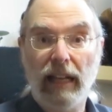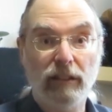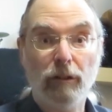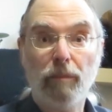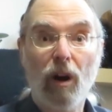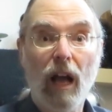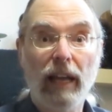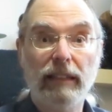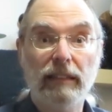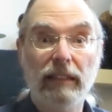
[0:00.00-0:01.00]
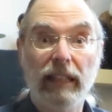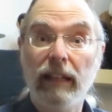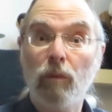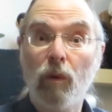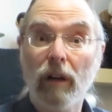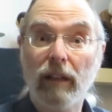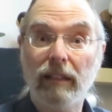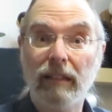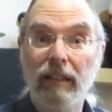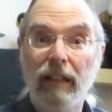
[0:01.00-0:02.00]
And surprise, it
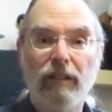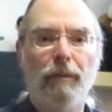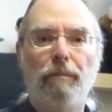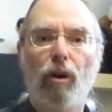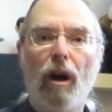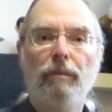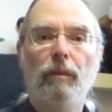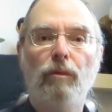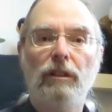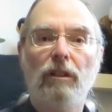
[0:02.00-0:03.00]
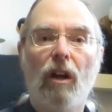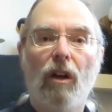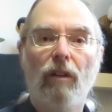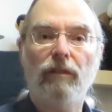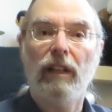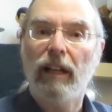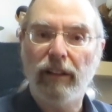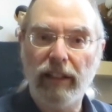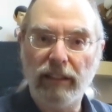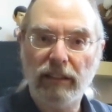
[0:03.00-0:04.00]
worked. The problem was solved.
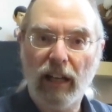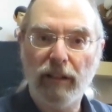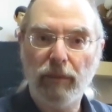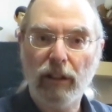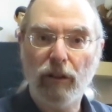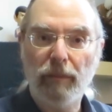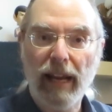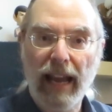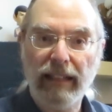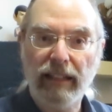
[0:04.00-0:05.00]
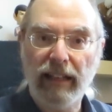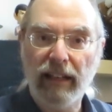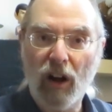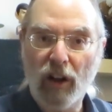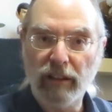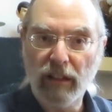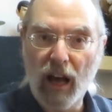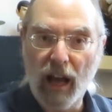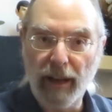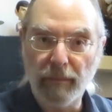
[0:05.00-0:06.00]
The assignment could be handed in on
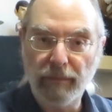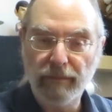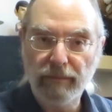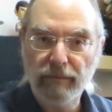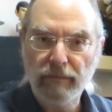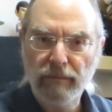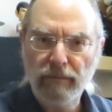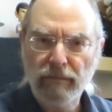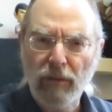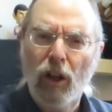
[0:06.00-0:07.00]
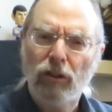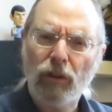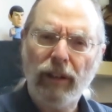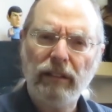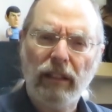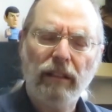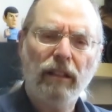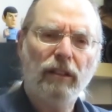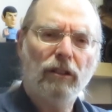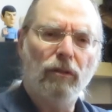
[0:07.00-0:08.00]
time. So I said to
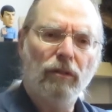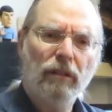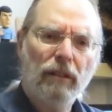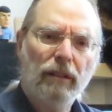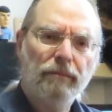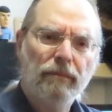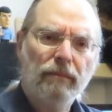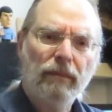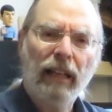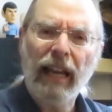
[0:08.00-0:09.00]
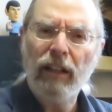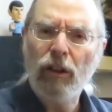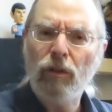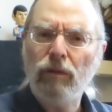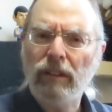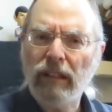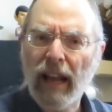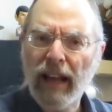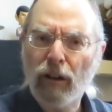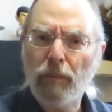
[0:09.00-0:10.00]
the student, can you
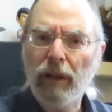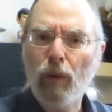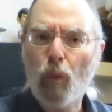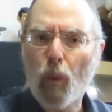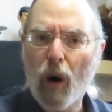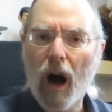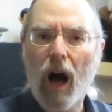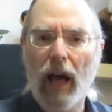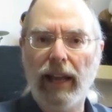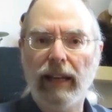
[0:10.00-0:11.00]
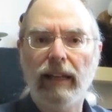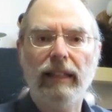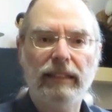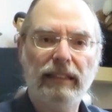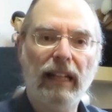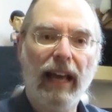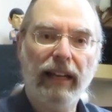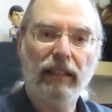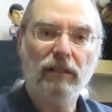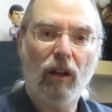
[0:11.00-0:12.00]
tell me why
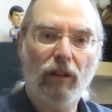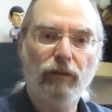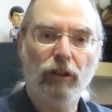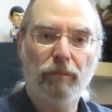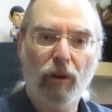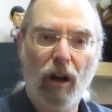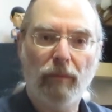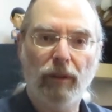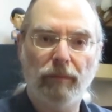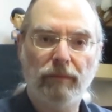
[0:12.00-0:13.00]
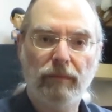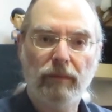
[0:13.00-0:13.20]
static solved your problem?